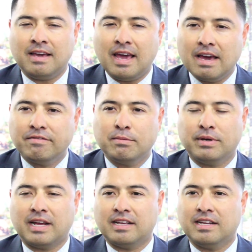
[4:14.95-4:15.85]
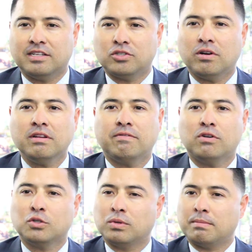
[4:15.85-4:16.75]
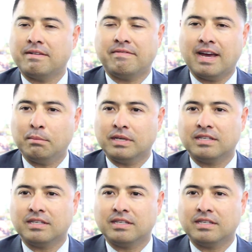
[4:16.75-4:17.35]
Everybody. And it started first with my family.